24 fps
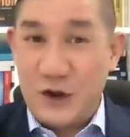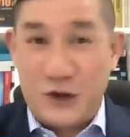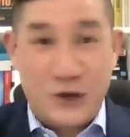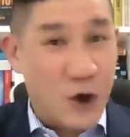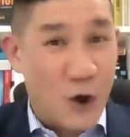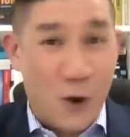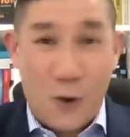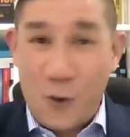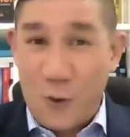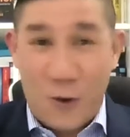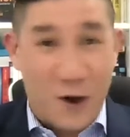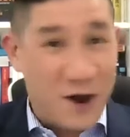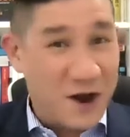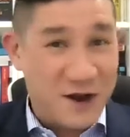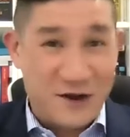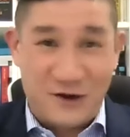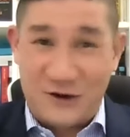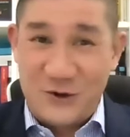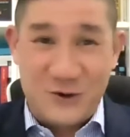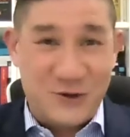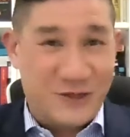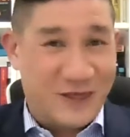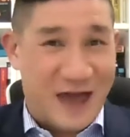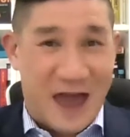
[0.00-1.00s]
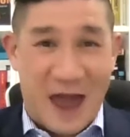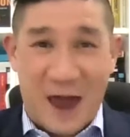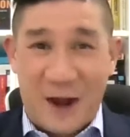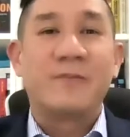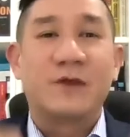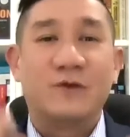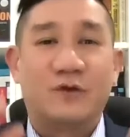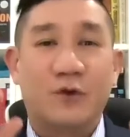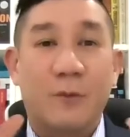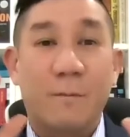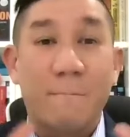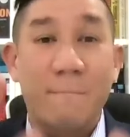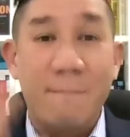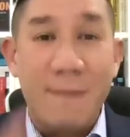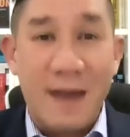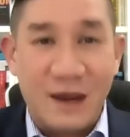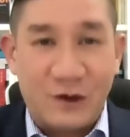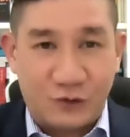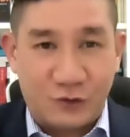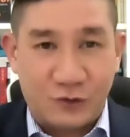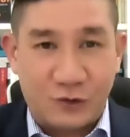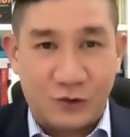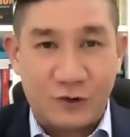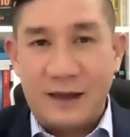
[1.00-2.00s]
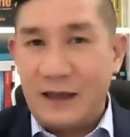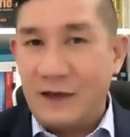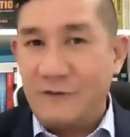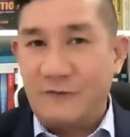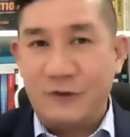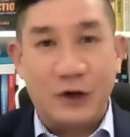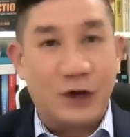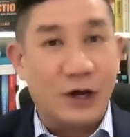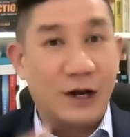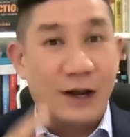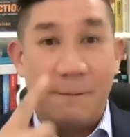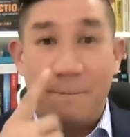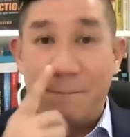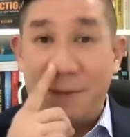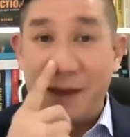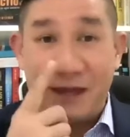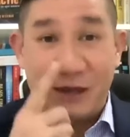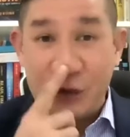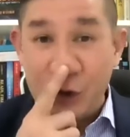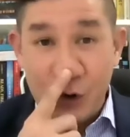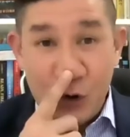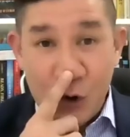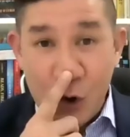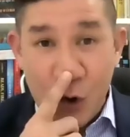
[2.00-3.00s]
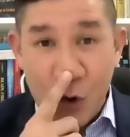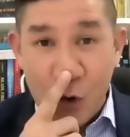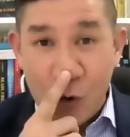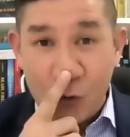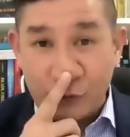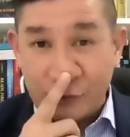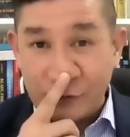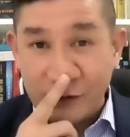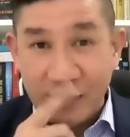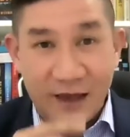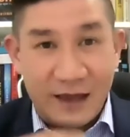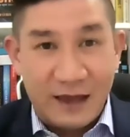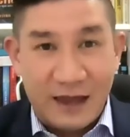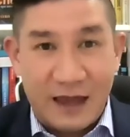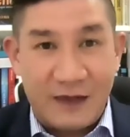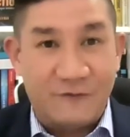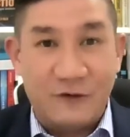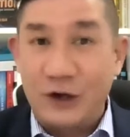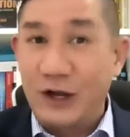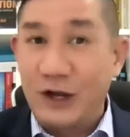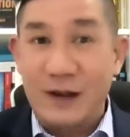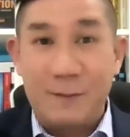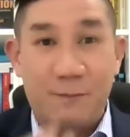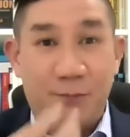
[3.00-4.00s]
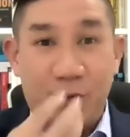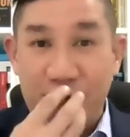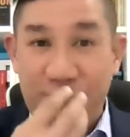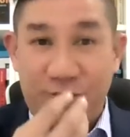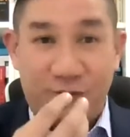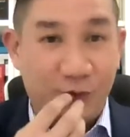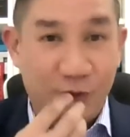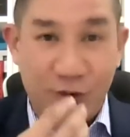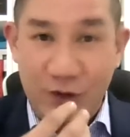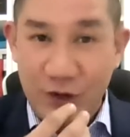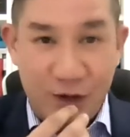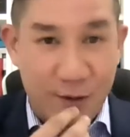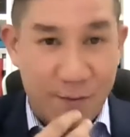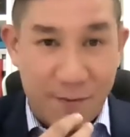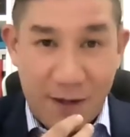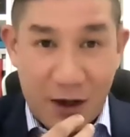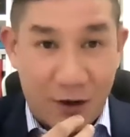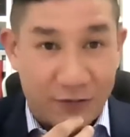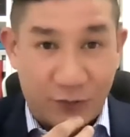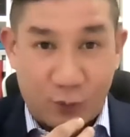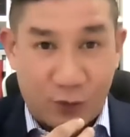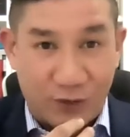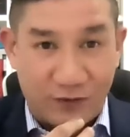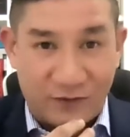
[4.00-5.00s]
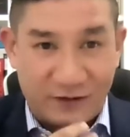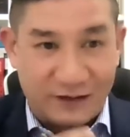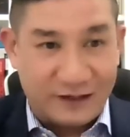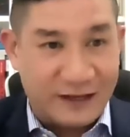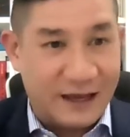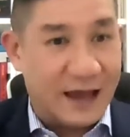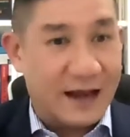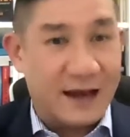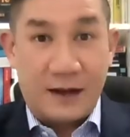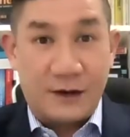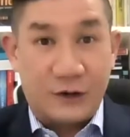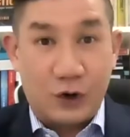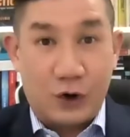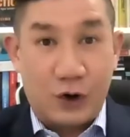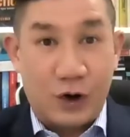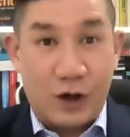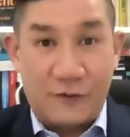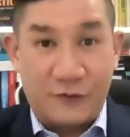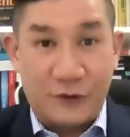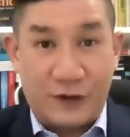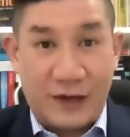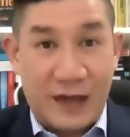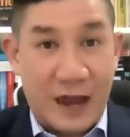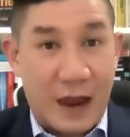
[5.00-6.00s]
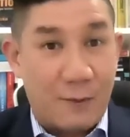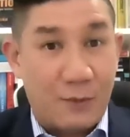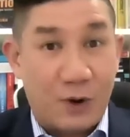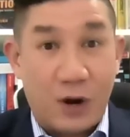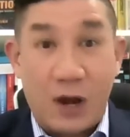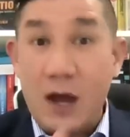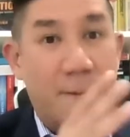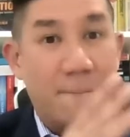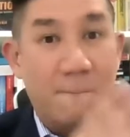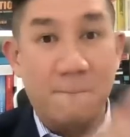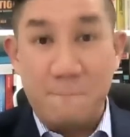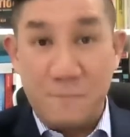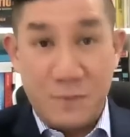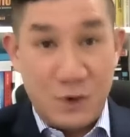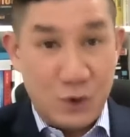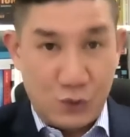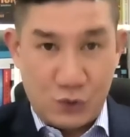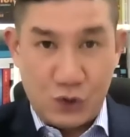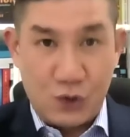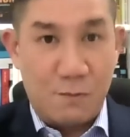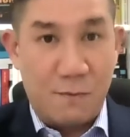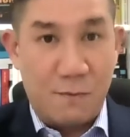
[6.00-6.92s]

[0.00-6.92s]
don't want to do that. So make sure if you're going to pick your nose, if you're going to put food in your mouth, once again, turn off your camera, mute your